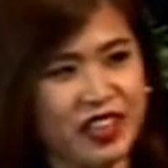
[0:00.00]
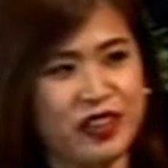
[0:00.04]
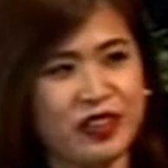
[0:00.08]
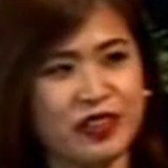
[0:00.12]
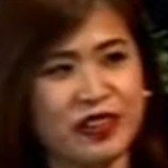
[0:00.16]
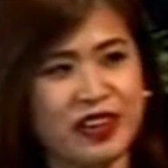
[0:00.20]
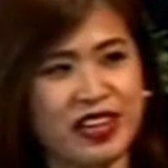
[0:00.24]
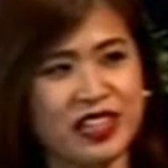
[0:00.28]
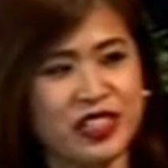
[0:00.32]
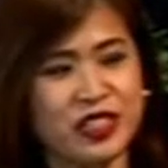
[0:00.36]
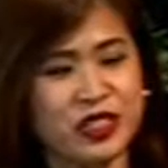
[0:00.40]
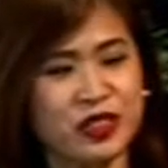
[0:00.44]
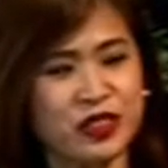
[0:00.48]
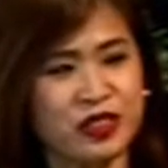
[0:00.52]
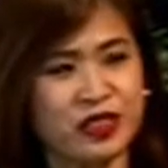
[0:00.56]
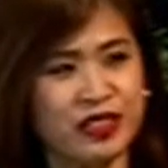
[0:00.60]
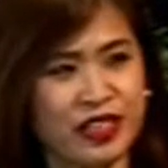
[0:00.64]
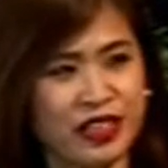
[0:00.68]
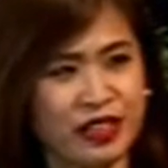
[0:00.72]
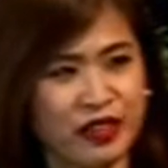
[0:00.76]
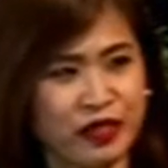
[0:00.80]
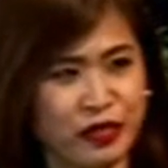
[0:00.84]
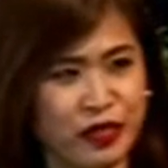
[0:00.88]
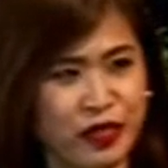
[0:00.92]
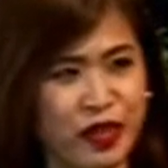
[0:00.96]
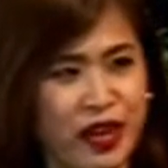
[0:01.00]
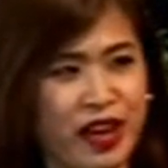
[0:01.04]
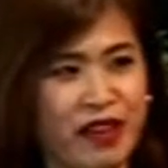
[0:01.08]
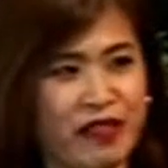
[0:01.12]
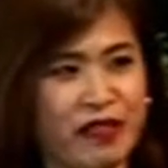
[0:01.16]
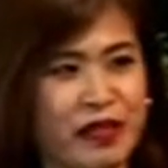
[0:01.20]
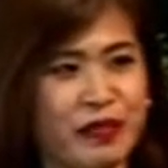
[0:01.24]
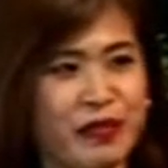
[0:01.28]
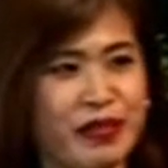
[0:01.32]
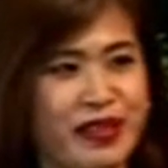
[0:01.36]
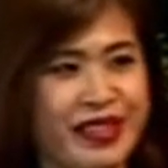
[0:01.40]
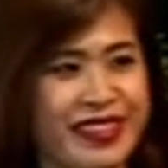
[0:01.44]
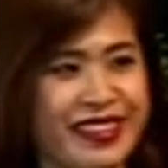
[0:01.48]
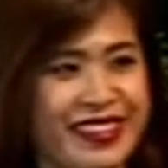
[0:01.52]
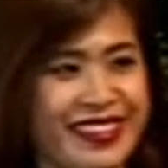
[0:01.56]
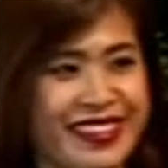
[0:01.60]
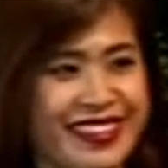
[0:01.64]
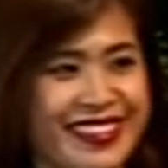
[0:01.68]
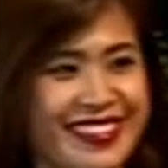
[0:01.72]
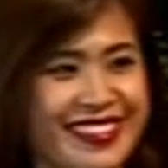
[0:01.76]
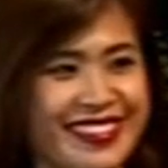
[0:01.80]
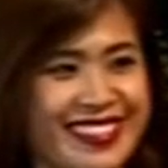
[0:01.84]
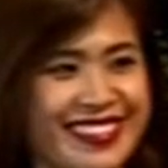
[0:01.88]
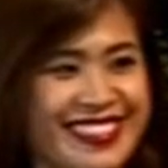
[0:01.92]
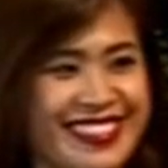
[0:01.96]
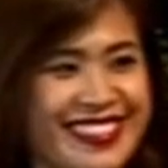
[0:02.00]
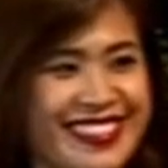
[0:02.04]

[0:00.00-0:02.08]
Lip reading: Thank you, Raju. Thank you for having me here.